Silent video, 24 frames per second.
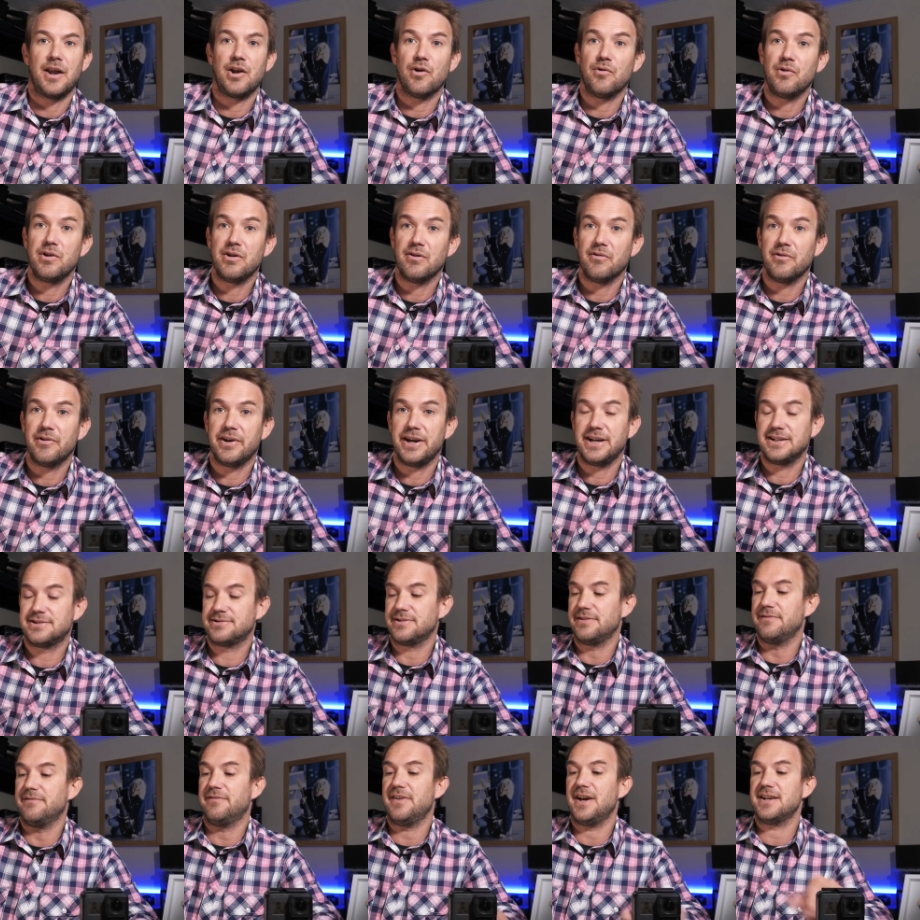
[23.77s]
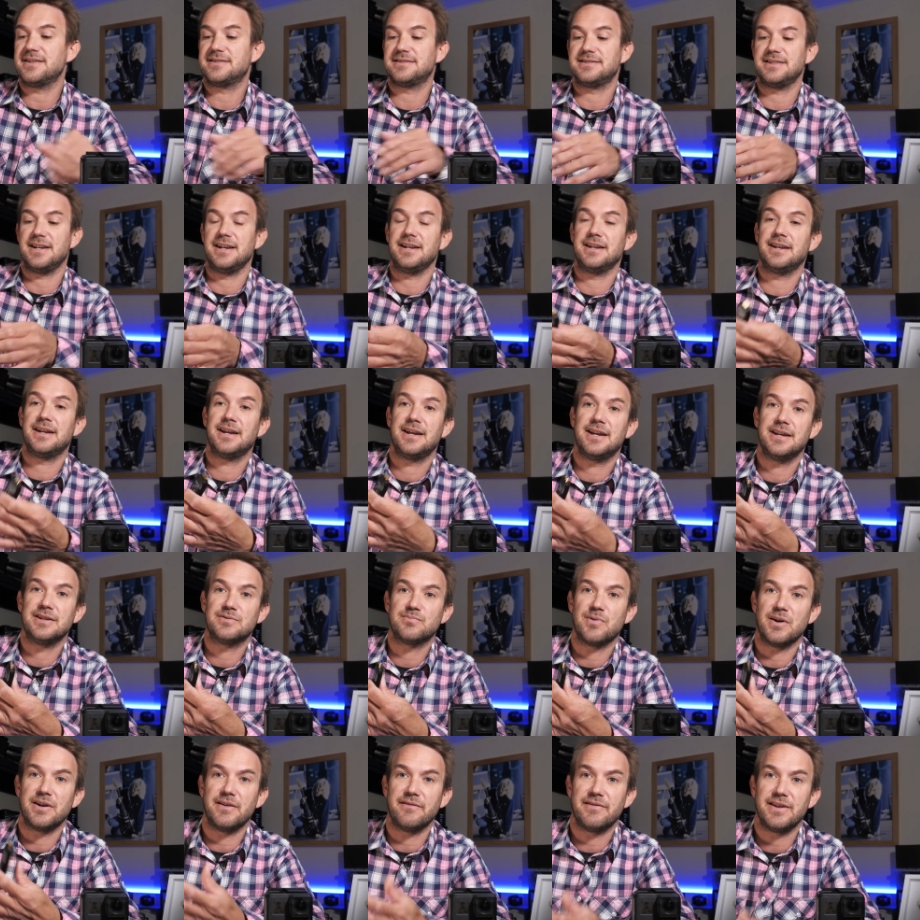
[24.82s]
And all you'll need to invest in is
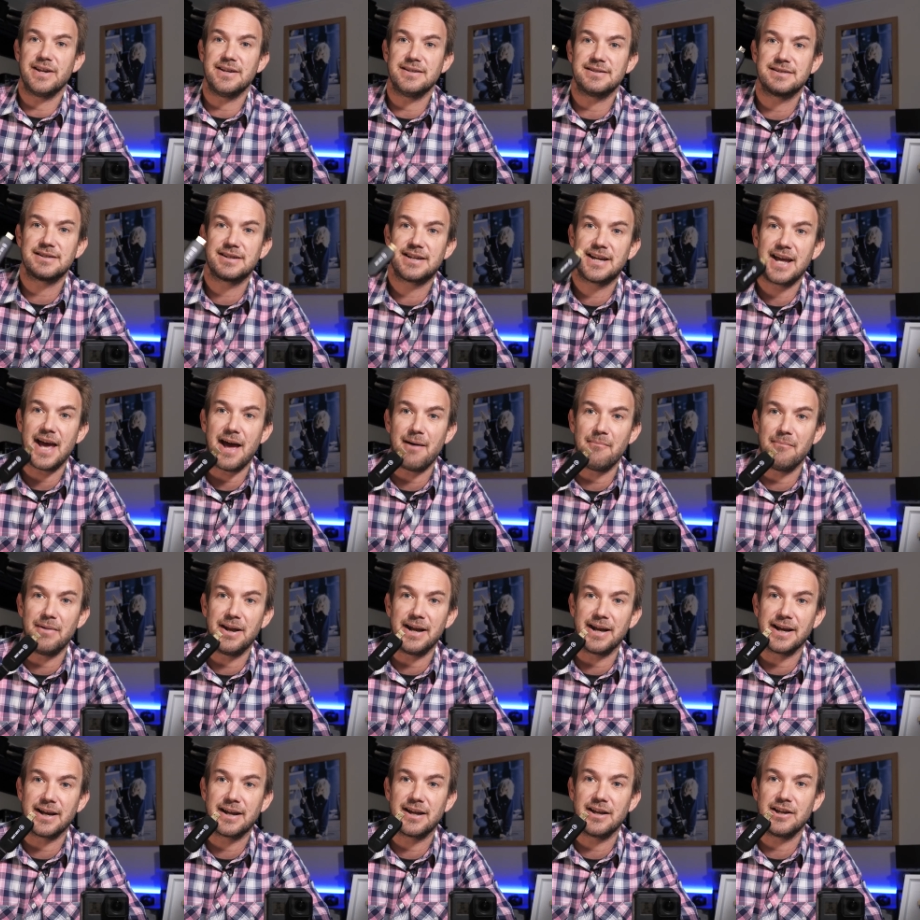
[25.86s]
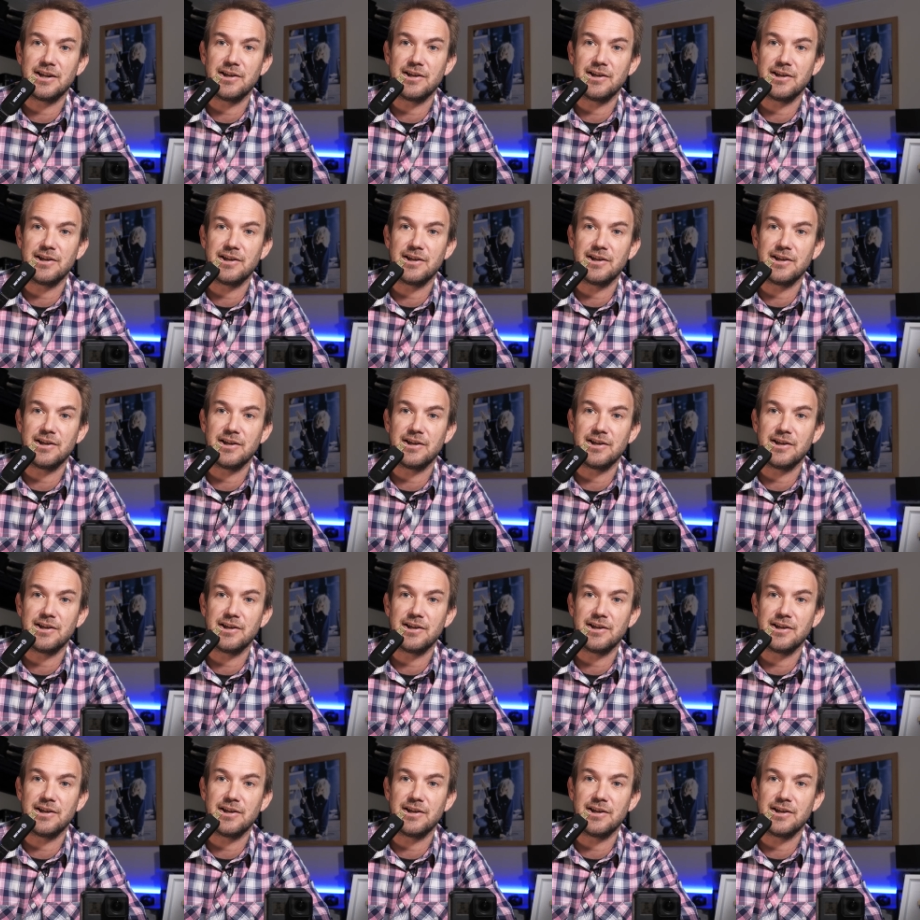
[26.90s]
one of these CamLink